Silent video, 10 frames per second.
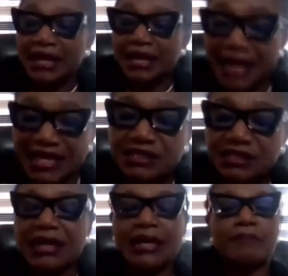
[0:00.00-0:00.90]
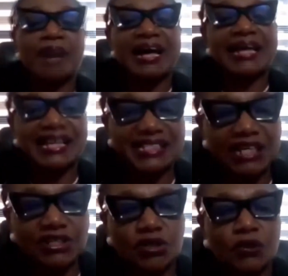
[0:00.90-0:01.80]
Let's, by
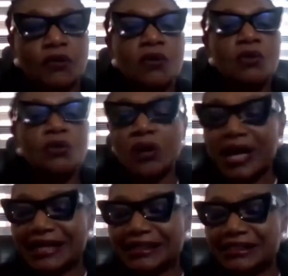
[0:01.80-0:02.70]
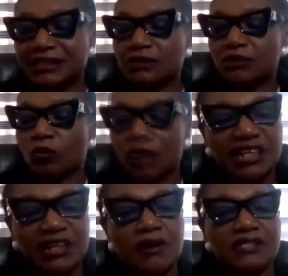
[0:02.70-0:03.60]
extension, start what
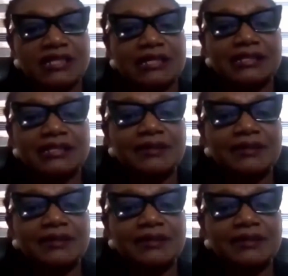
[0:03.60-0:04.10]
the law says.